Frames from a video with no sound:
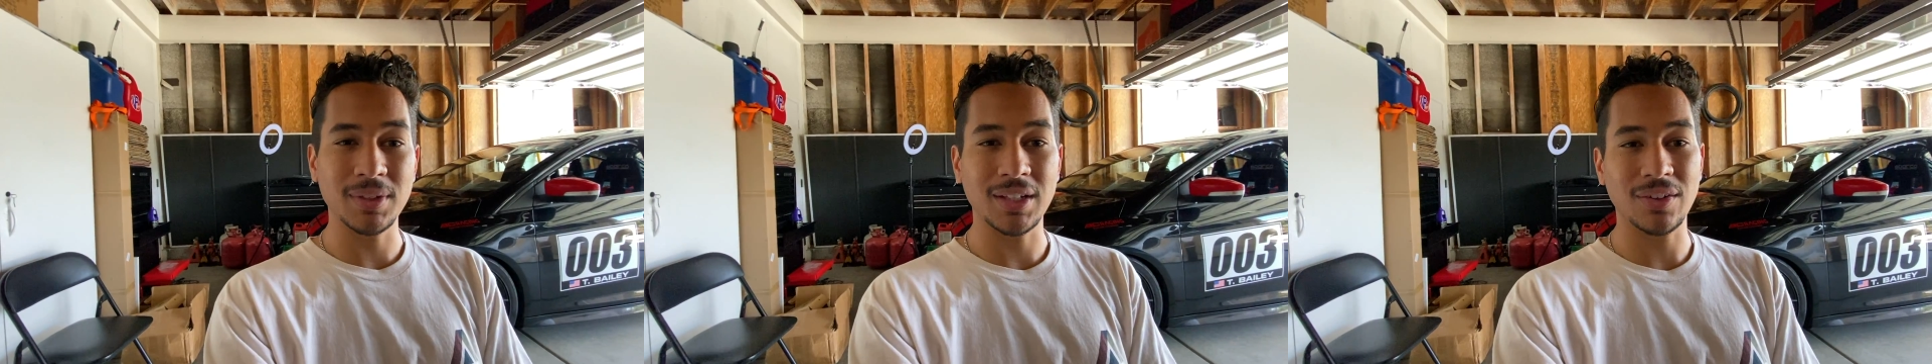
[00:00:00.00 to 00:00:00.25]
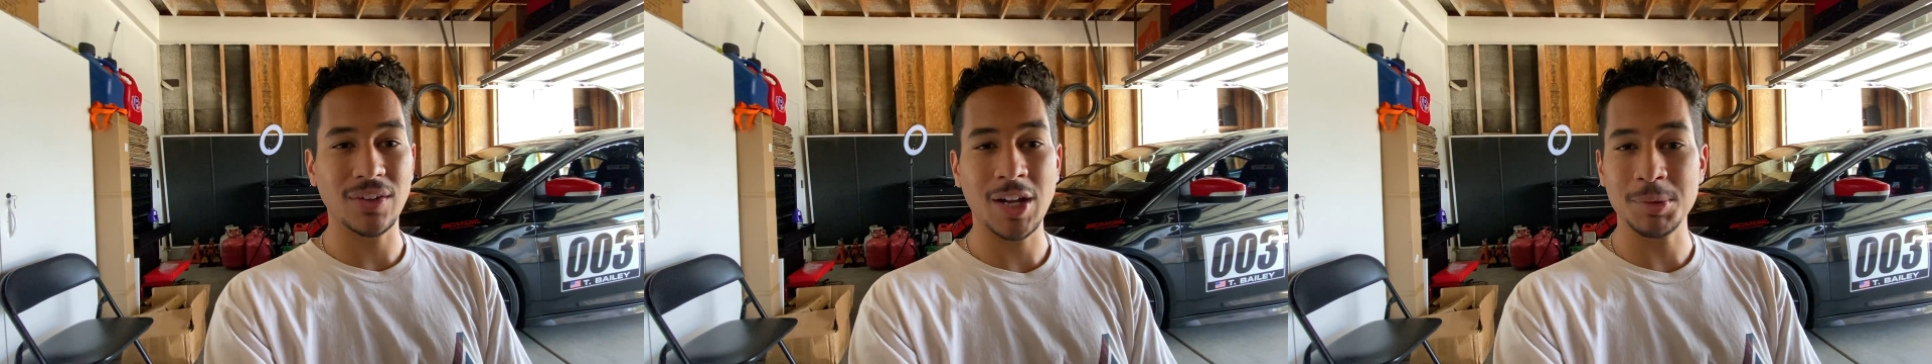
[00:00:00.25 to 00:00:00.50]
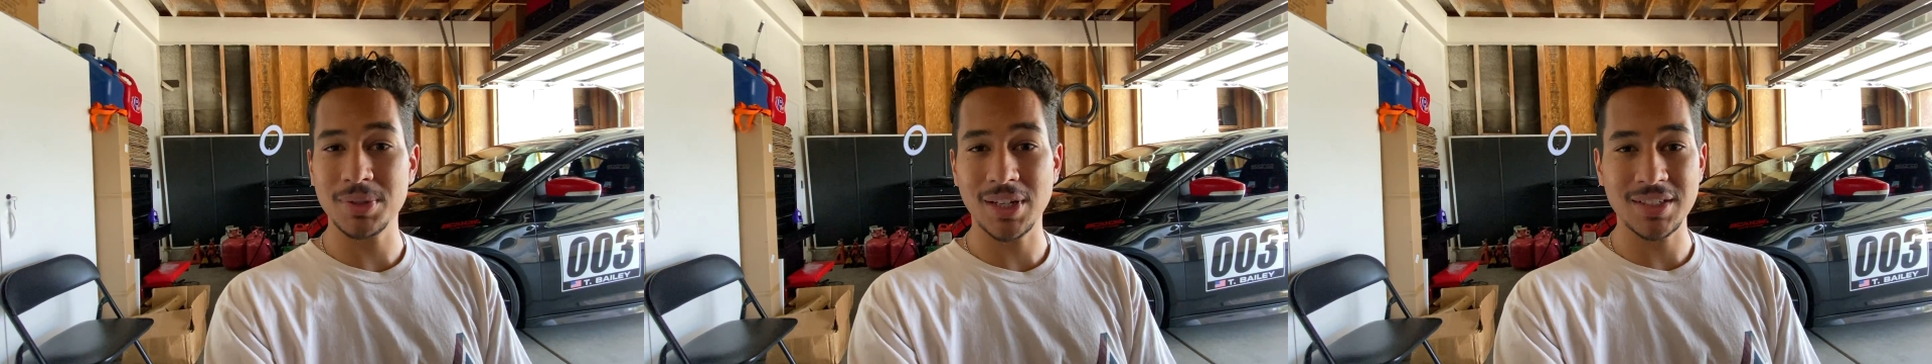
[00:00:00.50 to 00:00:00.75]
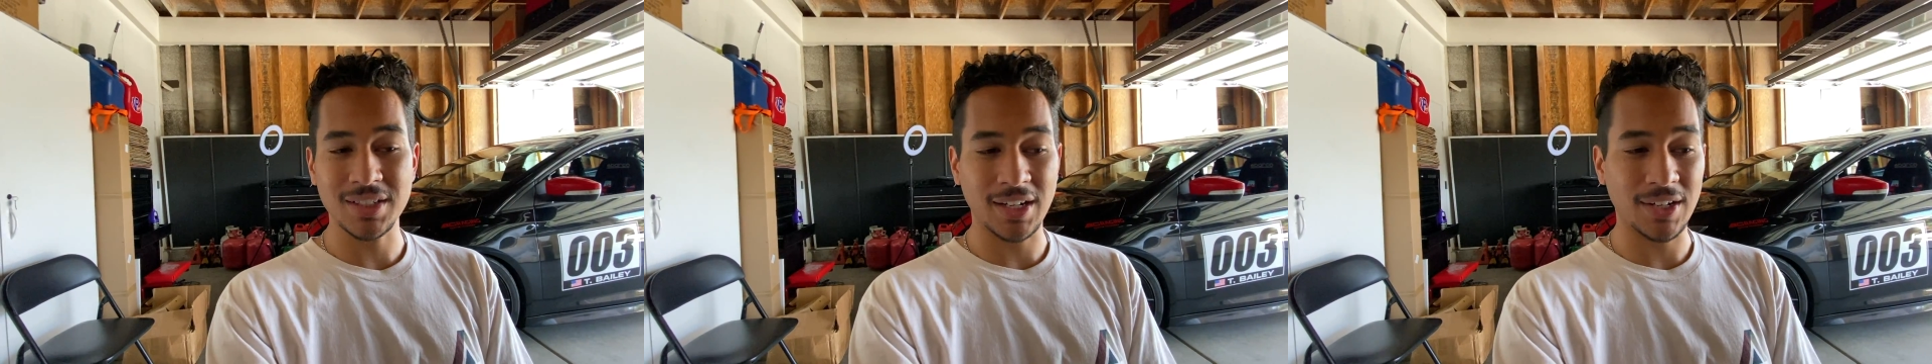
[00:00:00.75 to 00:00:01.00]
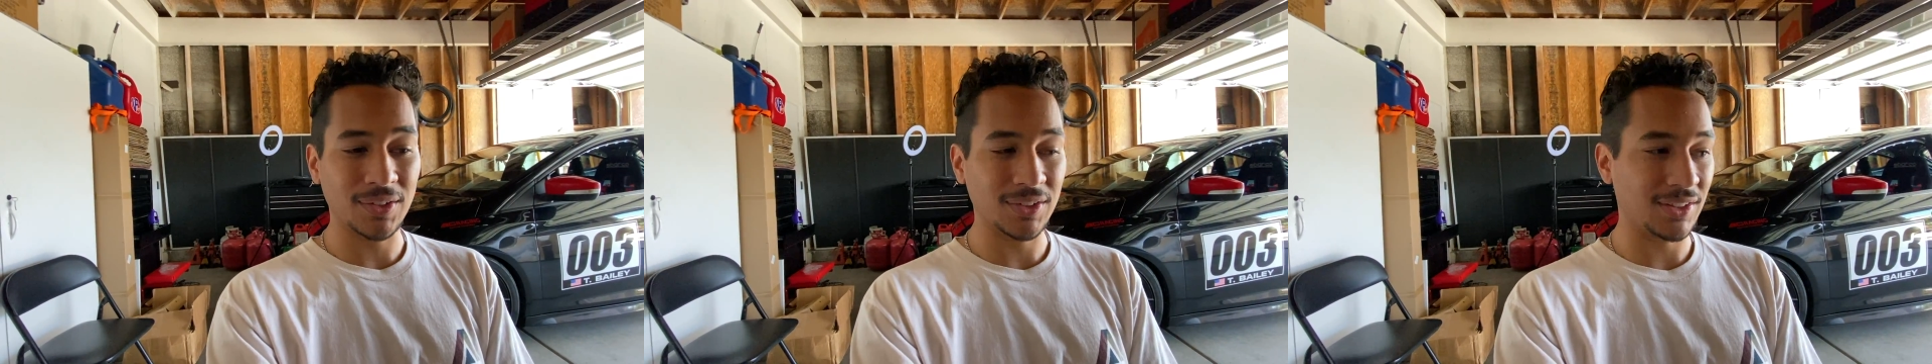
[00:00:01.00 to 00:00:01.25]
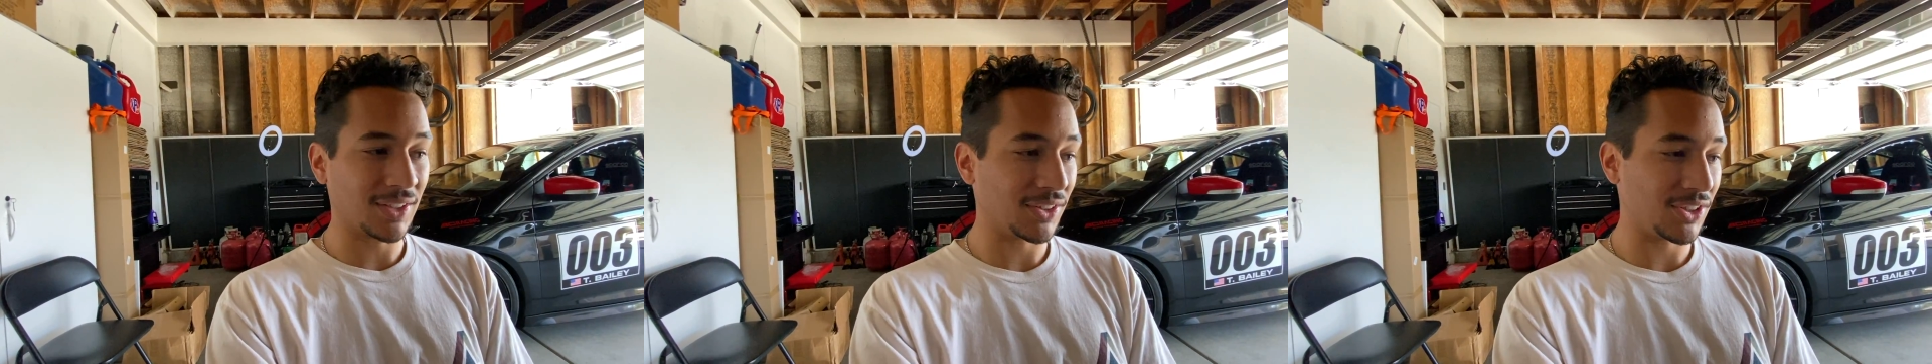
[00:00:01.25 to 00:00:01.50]
You know, it helps us out
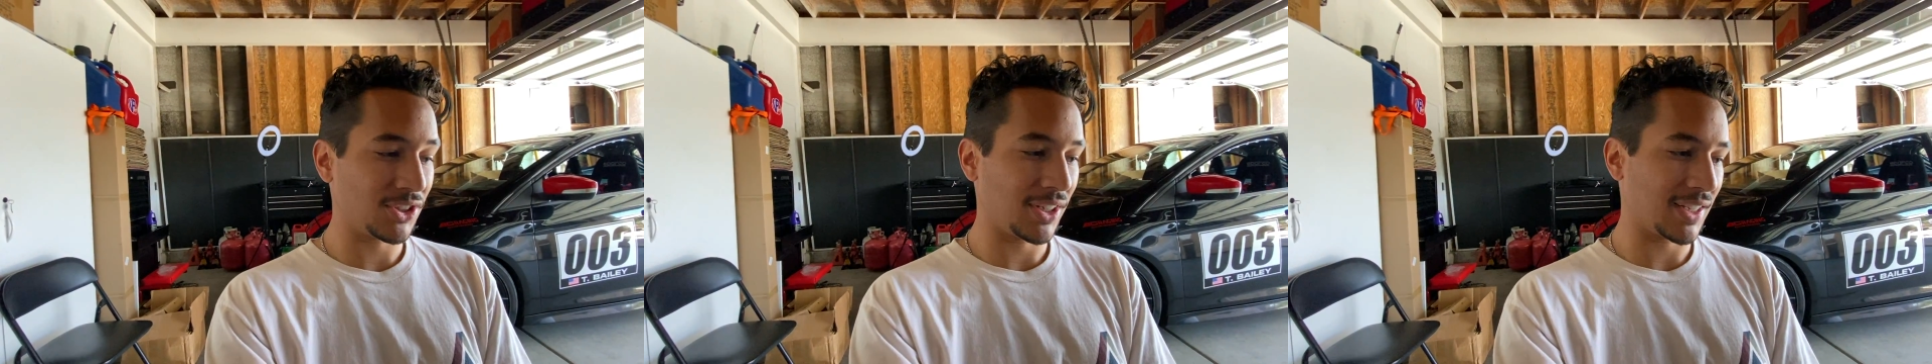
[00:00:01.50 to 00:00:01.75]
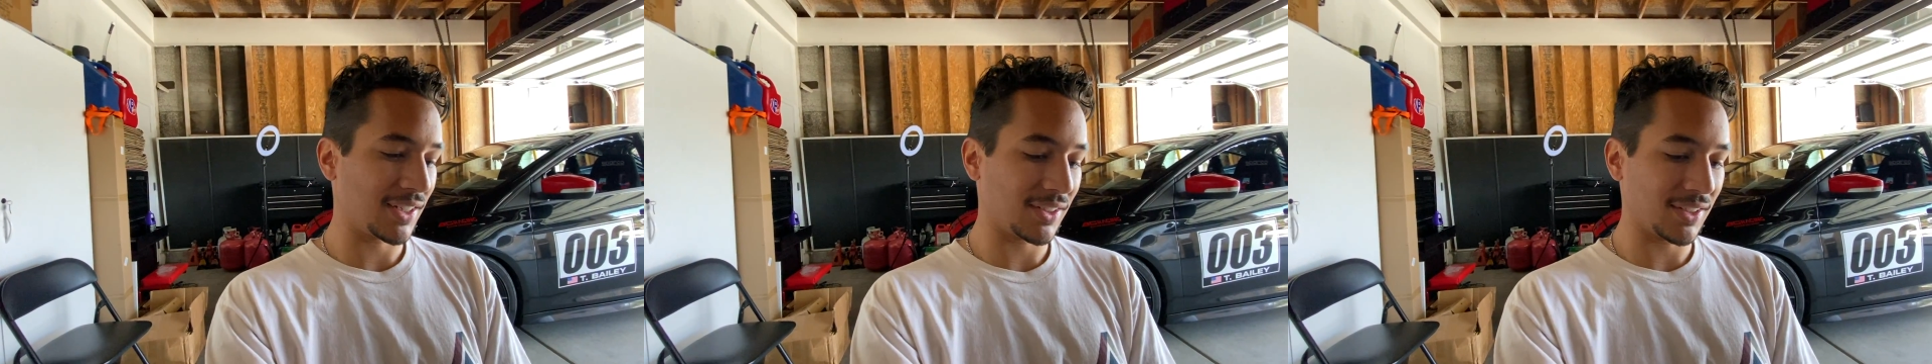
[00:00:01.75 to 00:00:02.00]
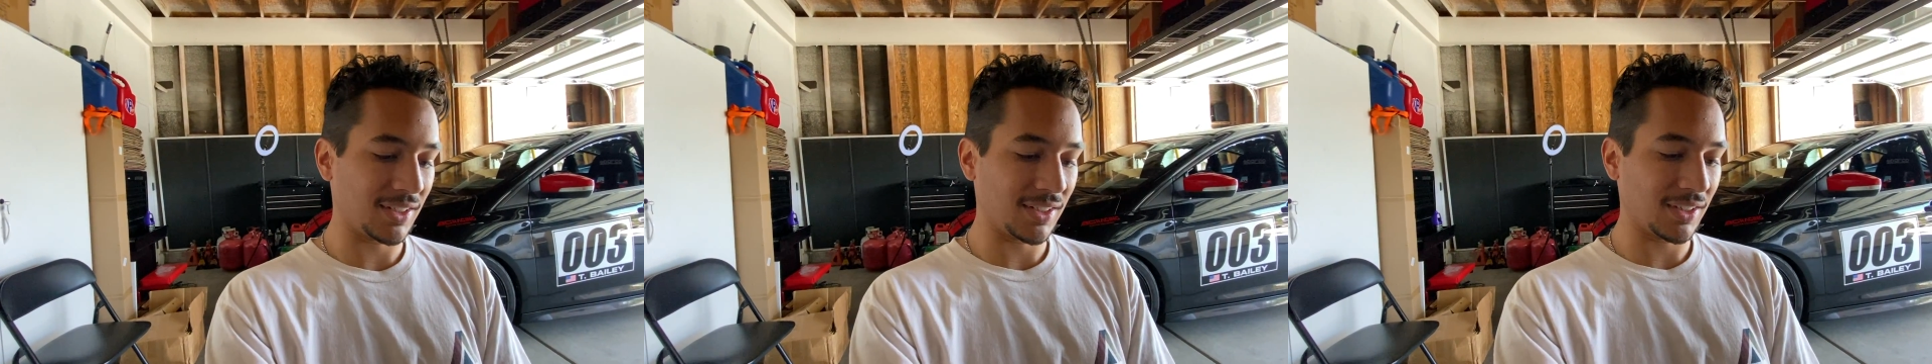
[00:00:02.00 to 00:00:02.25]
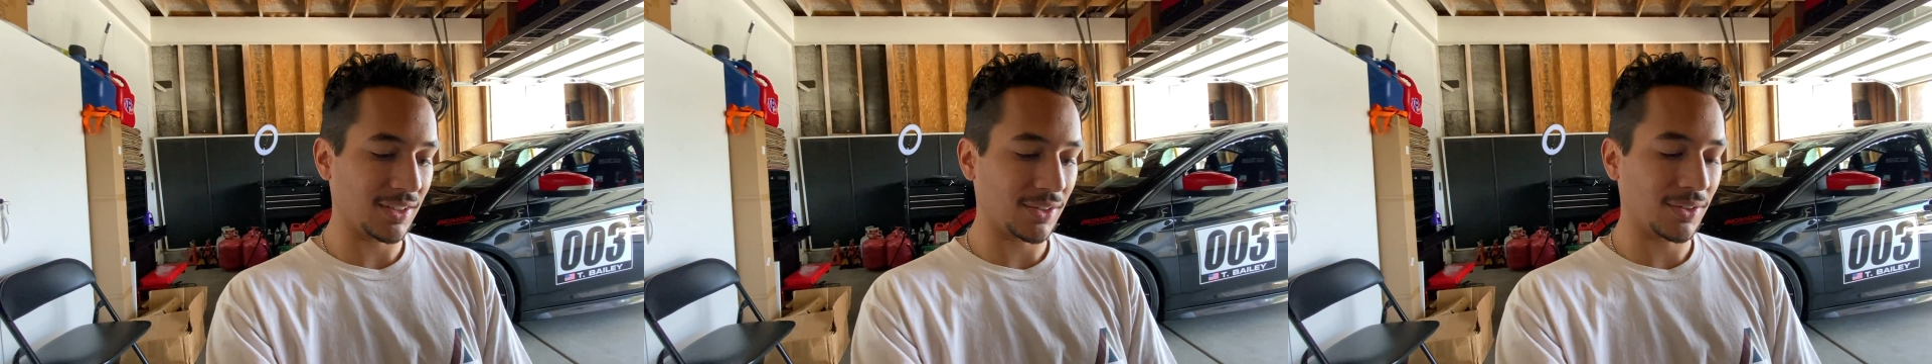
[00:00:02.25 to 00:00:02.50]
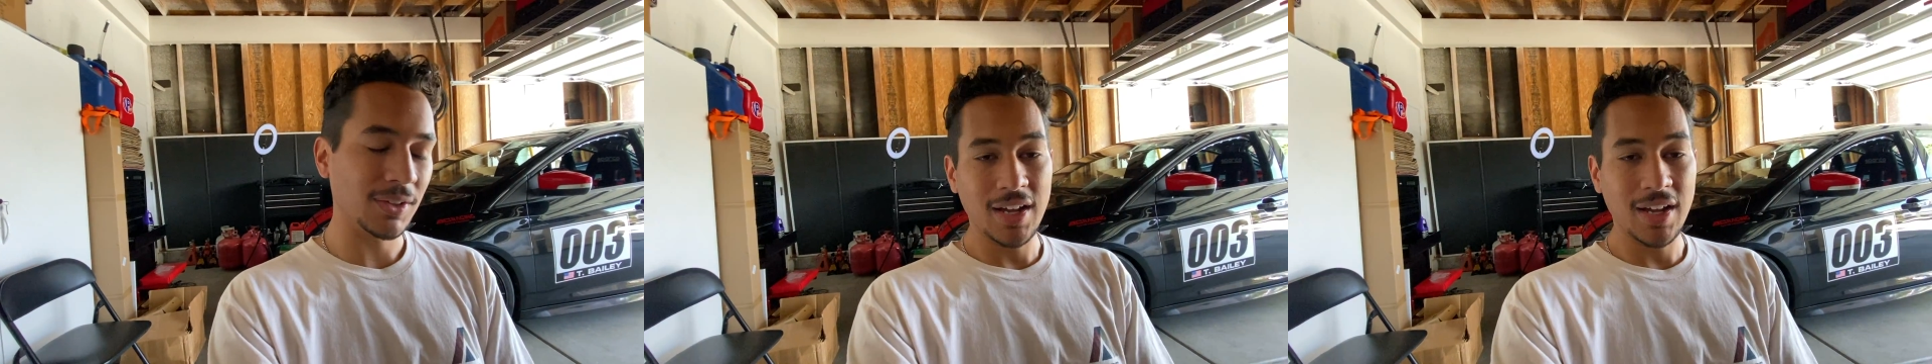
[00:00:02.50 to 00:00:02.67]
and on the channel, and you know,